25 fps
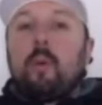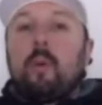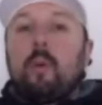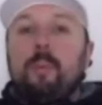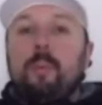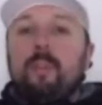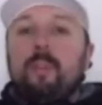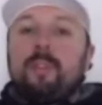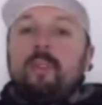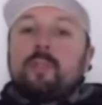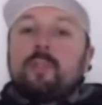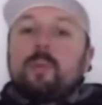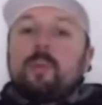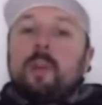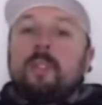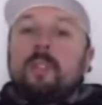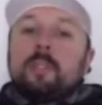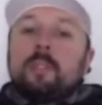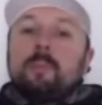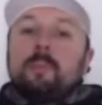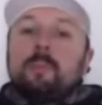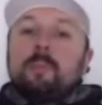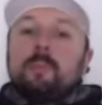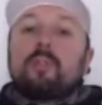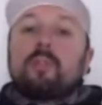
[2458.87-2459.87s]
the
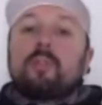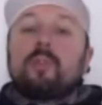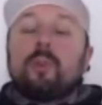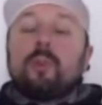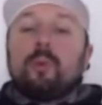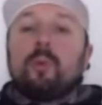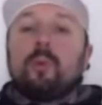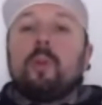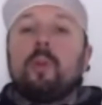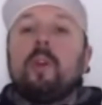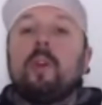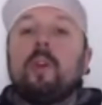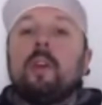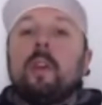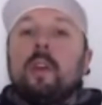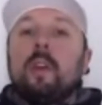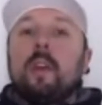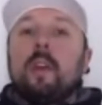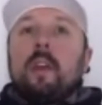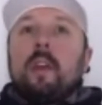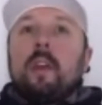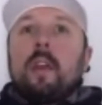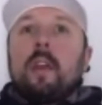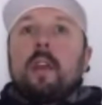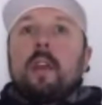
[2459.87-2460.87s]
situation, but two,
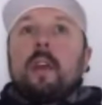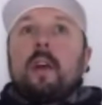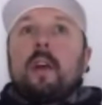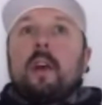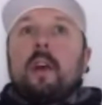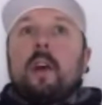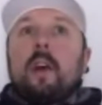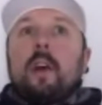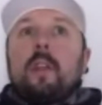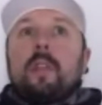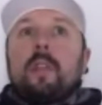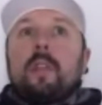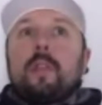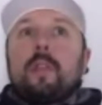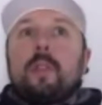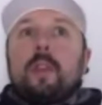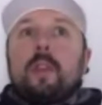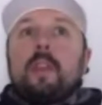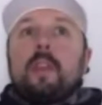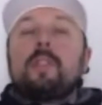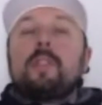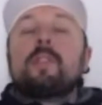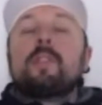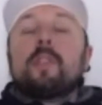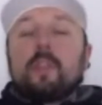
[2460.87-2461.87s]

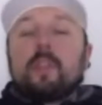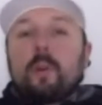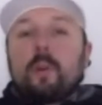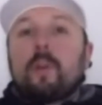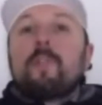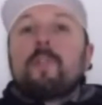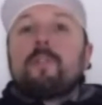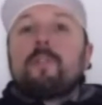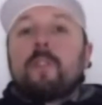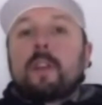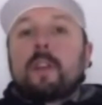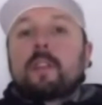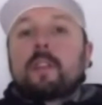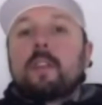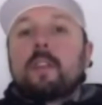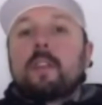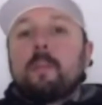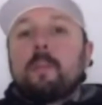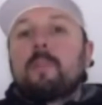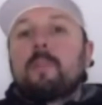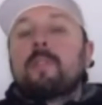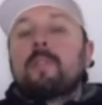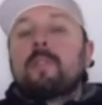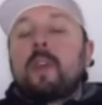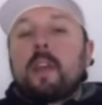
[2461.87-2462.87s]
it's going to affect
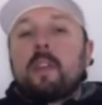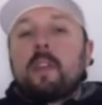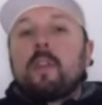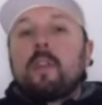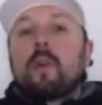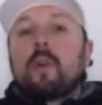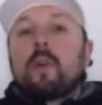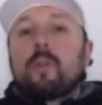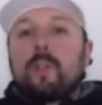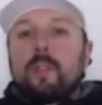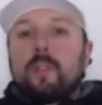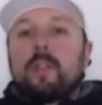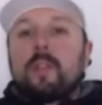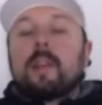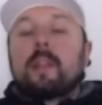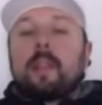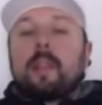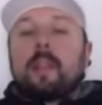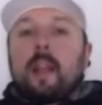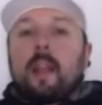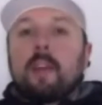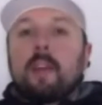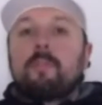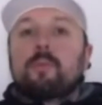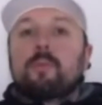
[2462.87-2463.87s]
them. If they know that their
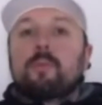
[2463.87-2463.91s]
loved